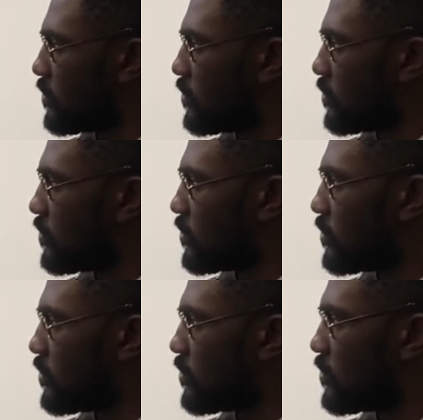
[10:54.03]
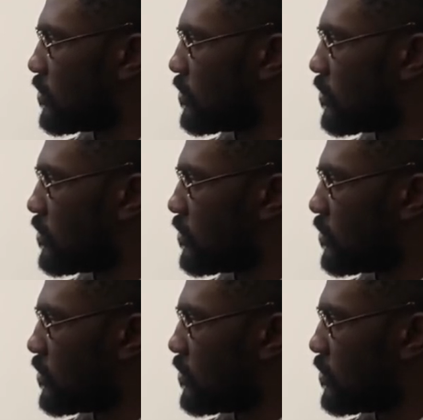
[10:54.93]

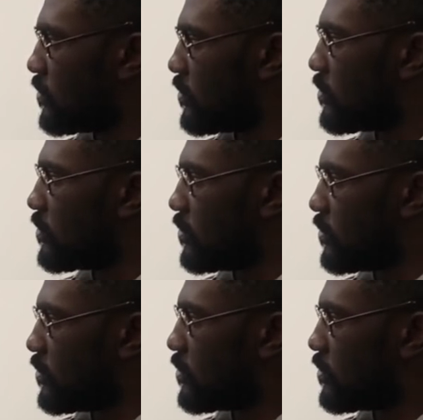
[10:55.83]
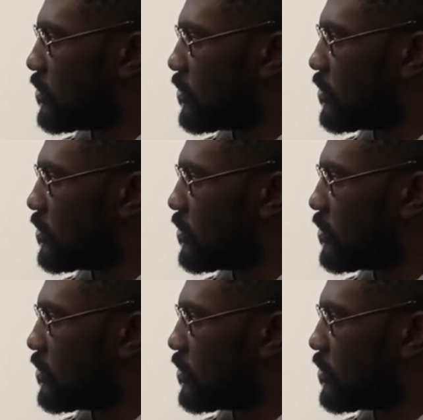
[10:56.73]
This person isn't speaking.